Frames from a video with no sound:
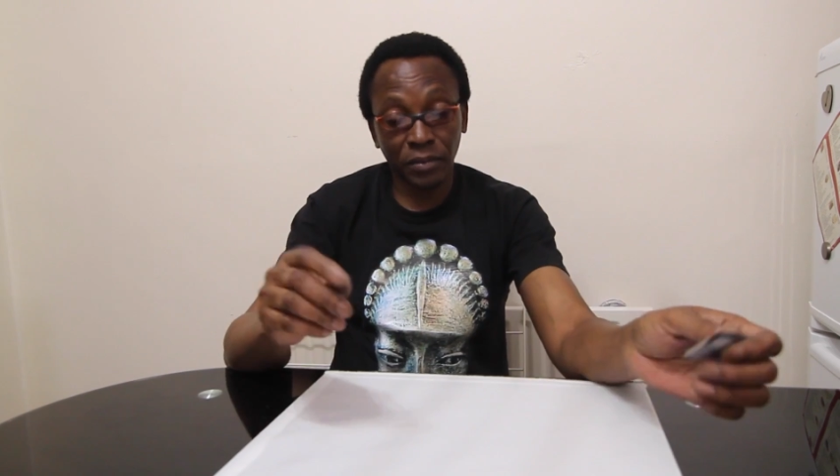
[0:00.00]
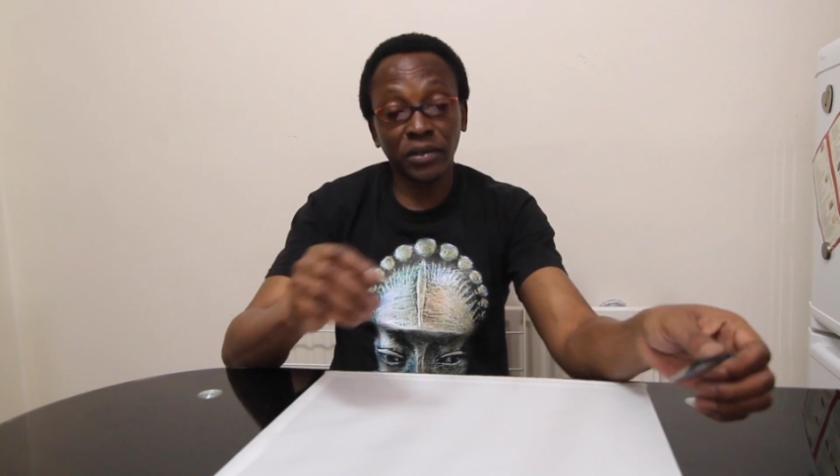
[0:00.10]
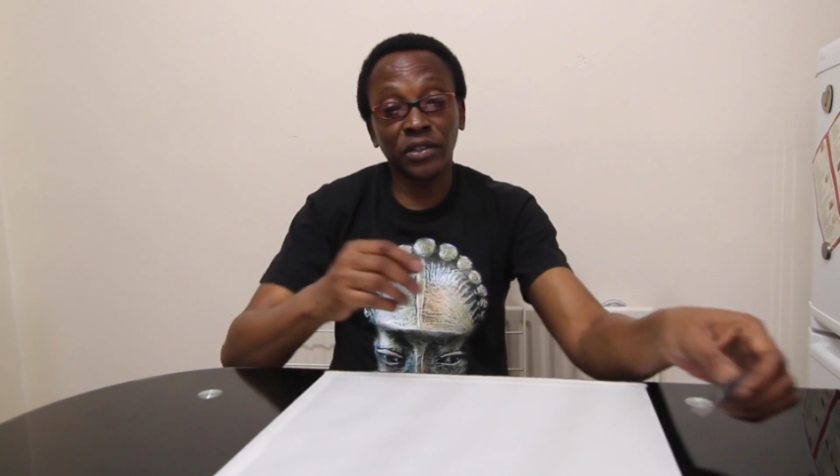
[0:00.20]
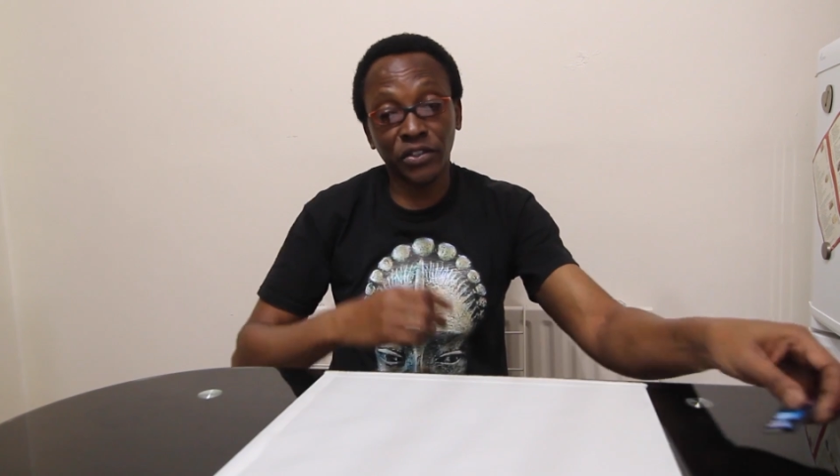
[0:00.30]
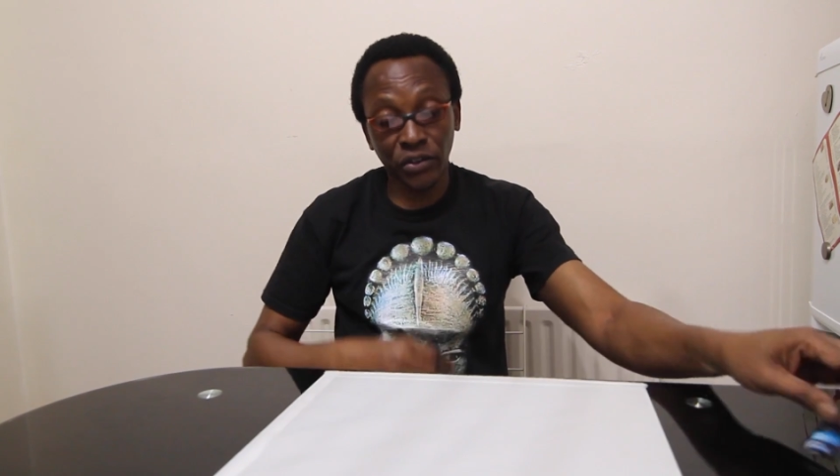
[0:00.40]
I'm
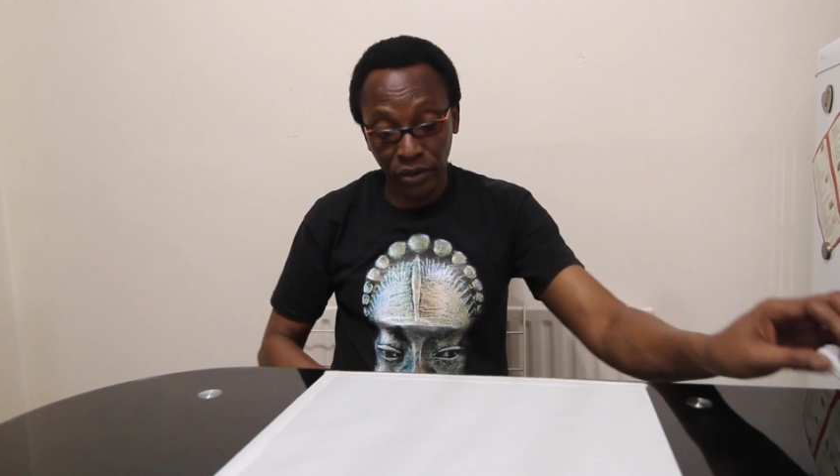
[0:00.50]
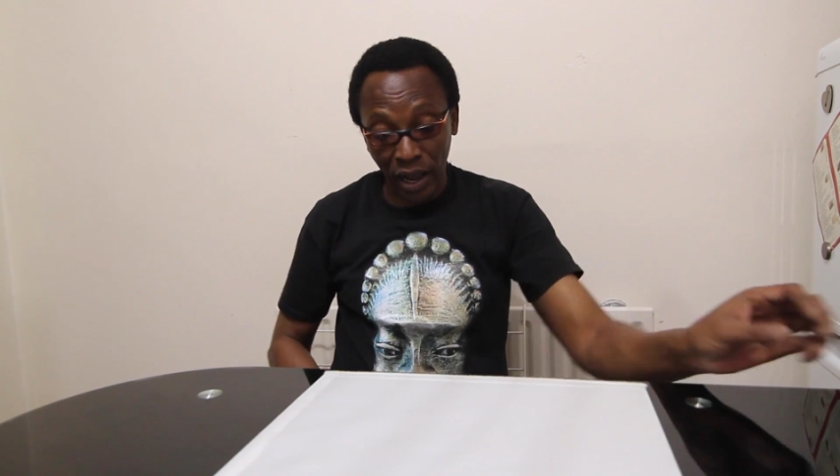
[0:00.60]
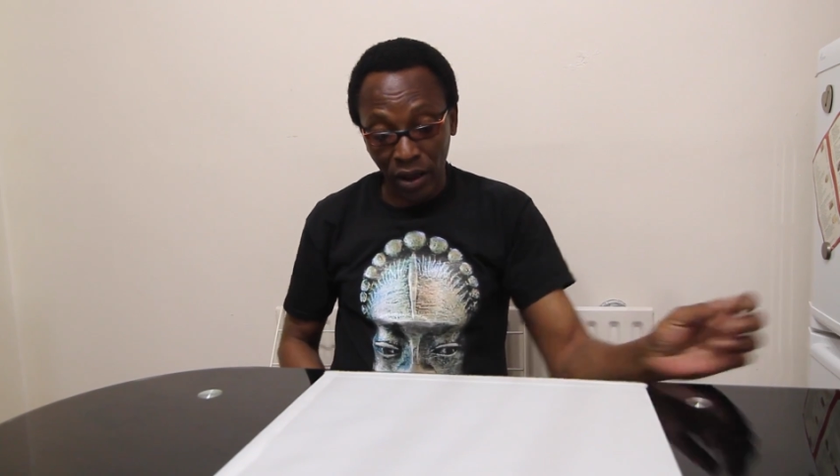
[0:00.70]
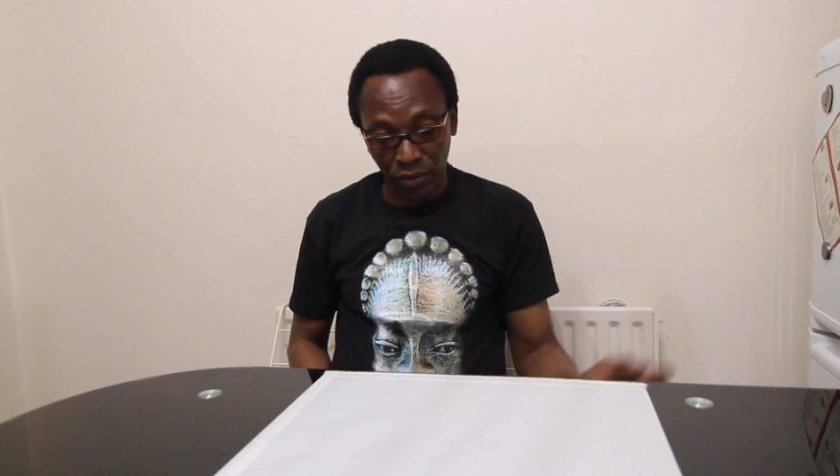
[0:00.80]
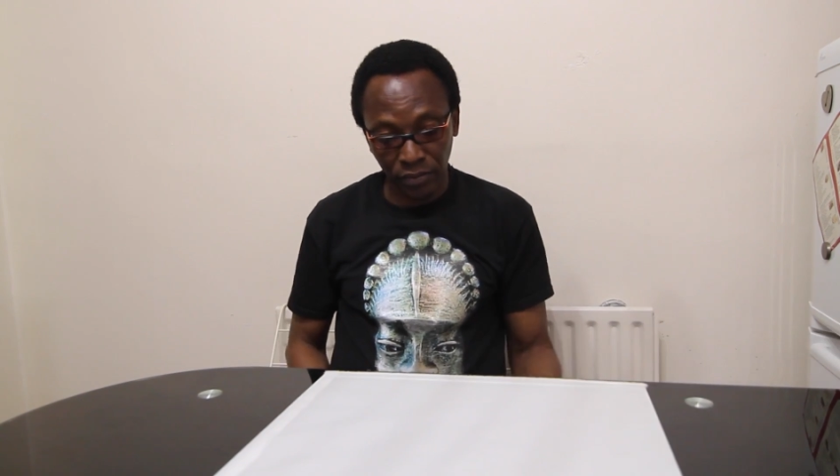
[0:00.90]
going to show you
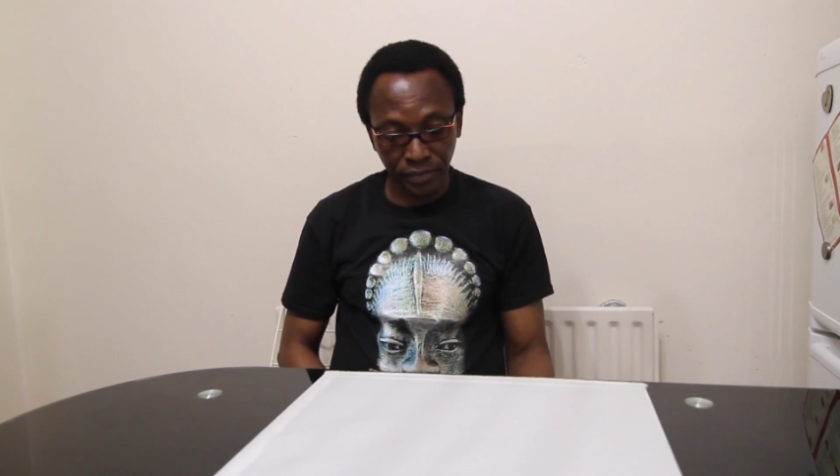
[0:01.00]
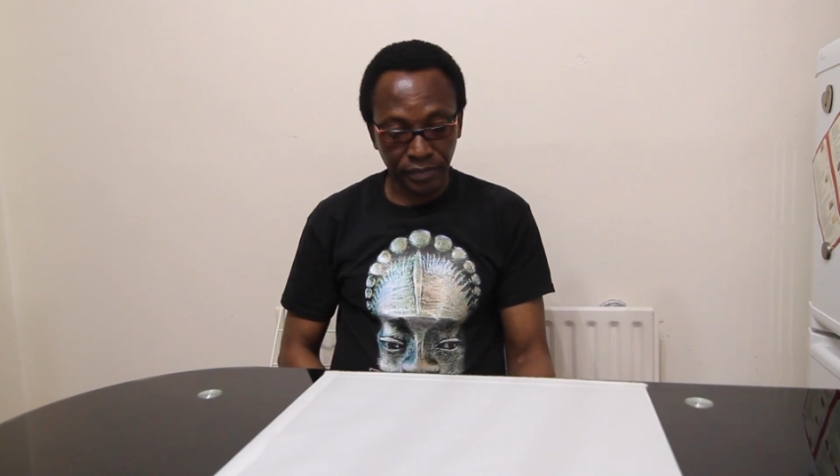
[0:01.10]
how.